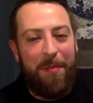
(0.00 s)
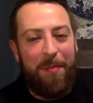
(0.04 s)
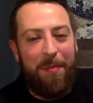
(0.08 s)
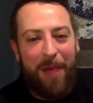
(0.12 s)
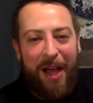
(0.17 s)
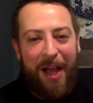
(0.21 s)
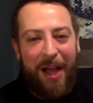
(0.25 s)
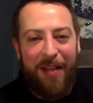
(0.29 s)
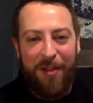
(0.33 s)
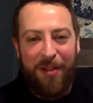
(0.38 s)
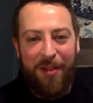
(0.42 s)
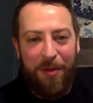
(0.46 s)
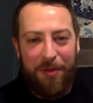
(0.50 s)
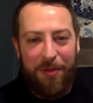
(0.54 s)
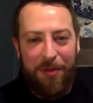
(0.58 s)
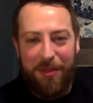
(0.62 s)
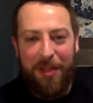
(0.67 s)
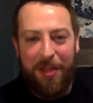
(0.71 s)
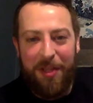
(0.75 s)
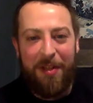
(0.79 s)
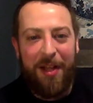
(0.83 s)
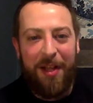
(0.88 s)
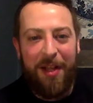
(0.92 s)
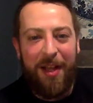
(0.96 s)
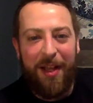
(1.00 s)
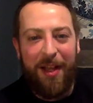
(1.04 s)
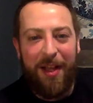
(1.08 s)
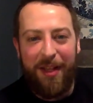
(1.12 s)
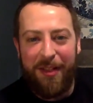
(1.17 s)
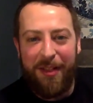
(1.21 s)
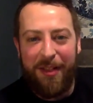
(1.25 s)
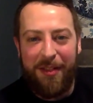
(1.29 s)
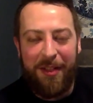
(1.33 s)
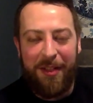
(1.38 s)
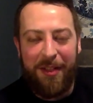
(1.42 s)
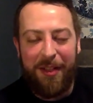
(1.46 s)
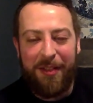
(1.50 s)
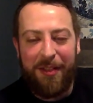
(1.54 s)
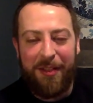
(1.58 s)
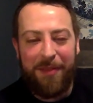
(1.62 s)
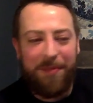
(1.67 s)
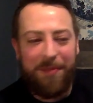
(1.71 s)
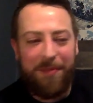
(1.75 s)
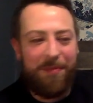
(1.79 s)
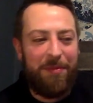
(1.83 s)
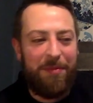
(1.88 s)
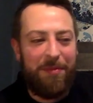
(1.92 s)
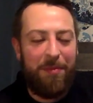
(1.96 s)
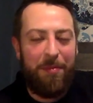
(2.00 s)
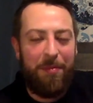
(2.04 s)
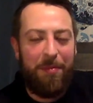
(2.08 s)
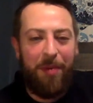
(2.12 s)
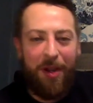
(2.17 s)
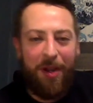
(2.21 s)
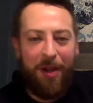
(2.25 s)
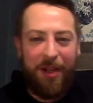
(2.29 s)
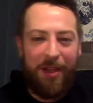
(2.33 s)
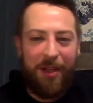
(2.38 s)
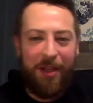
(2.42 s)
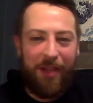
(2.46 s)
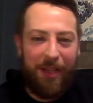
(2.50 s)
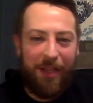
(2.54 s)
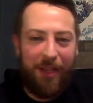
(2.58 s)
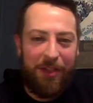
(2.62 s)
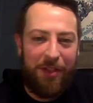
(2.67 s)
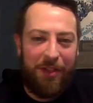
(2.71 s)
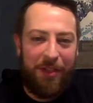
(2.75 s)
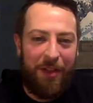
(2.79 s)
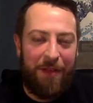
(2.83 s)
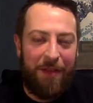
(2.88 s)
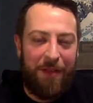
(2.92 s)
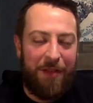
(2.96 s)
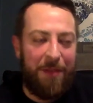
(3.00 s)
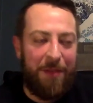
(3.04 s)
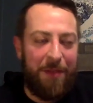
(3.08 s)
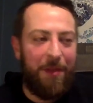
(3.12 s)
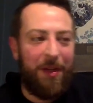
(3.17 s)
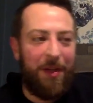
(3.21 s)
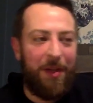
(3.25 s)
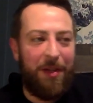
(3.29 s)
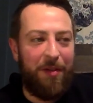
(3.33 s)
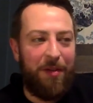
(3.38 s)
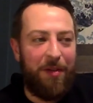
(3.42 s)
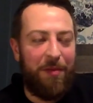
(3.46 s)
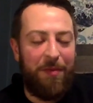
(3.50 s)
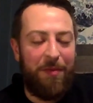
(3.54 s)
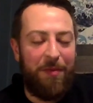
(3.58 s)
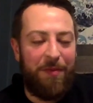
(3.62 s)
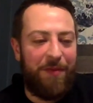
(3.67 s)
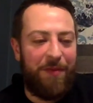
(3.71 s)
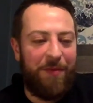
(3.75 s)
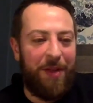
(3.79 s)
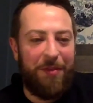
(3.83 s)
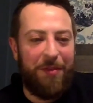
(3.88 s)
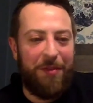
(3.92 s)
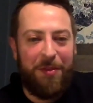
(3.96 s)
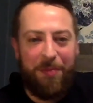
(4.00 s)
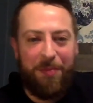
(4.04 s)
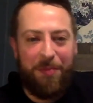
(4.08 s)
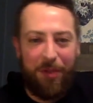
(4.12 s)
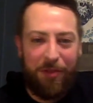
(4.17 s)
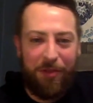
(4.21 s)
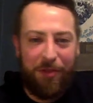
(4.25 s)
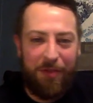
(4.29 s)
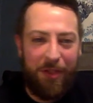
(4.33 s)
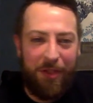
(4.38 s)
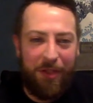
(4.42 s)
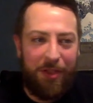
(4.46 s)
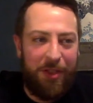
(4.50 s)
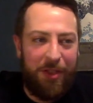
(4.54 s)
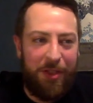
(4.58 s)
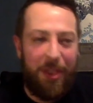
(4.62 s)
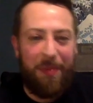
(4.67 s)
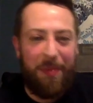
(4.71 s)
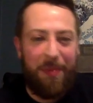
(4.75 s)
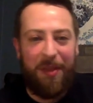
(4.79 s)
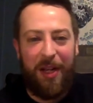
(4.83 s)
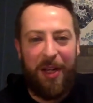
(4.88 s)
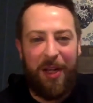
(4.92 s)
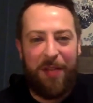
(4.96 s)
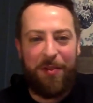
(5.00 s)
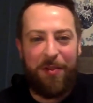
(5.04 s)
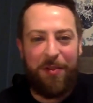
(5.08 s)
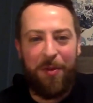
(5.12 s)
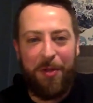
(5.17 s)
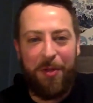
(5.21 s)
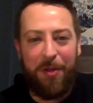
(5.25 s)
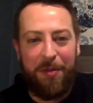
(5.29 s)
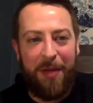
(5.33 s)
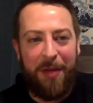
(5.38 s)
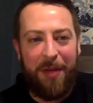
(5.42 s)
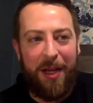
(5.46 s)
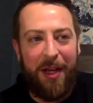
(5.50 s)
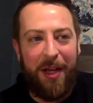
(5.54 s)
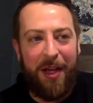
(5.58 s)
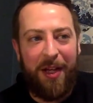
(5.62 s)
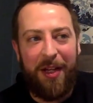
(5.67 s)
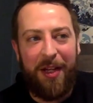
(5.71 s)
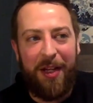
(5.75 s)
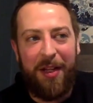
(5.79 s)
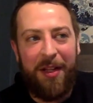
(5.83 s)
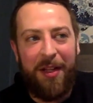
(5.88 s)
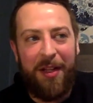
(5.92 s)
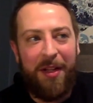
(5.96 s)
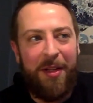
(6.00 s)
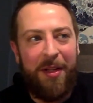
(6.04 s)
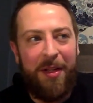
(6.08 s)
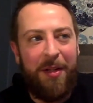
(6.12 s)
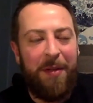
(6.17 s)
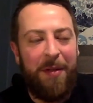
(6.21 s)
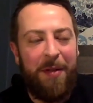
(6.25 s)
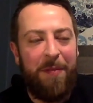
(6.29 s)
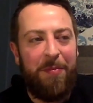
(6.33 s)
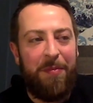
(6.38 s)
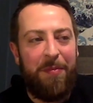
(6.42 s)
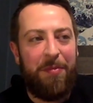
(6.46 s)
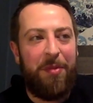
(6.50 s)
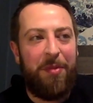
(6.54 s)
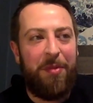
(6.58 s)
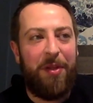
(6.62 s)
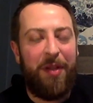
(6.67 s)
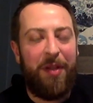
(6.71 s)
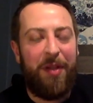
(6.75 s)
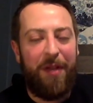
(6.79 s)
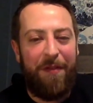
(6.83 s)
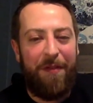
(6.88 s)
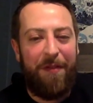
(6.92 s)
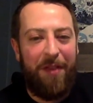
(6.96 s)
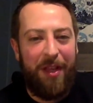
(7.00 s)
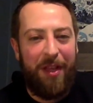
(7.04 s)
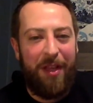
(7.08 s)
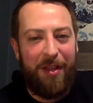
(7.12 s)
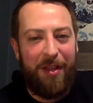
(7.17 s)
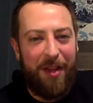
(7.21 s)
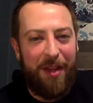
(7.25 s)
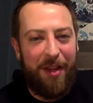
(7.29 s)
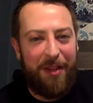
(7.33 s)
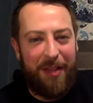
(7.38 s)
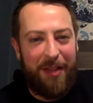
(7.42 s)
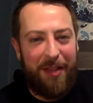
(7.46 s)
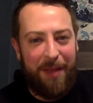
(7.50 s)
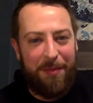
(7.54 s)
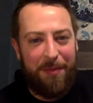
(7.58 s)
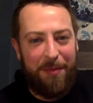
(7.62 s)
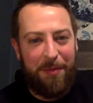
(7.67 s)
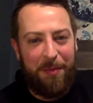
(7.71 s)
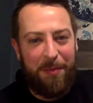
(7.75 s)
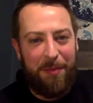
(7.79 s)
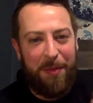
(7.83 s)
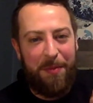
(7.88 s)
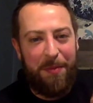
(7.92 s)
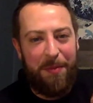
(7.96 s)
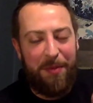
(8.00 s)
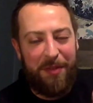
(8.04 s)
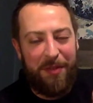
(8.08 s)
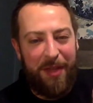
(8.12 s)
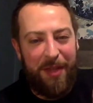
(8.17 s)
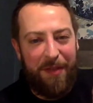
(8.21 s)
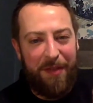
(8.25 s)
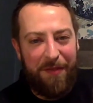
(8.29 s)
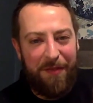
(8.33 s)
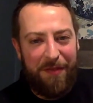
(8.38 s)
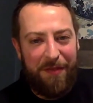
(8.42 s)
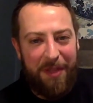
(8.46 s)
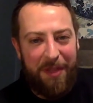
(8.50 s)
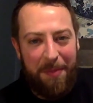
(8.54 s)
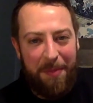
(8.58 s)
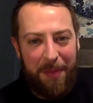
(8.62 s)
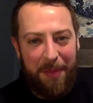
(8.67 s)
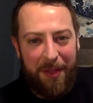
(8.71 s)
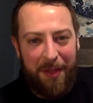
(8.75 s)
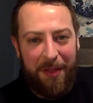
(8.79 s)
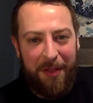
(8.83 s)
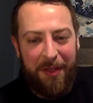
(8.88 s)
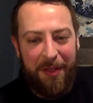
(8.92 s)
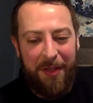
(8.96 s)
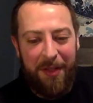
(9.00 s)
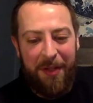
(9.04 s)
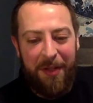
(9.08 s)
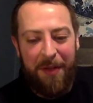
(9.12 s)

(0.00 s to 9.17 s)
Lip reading: buy low, sell high. Like bought a collection off somebody or found some books really cheap and then I sold them high. But I feel like a lot of times people say flipping,